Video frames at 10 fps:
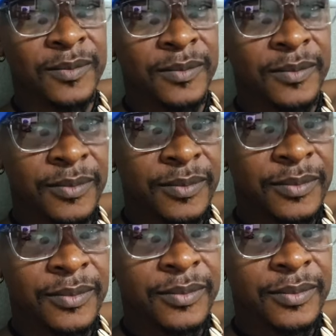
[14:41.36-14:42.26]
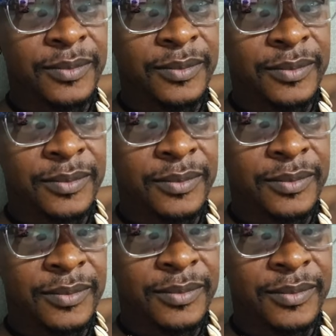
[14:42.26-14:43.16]

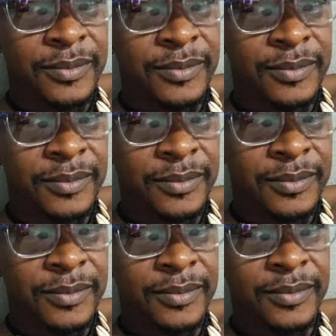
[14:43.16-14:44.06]
No one is speaking in this clip.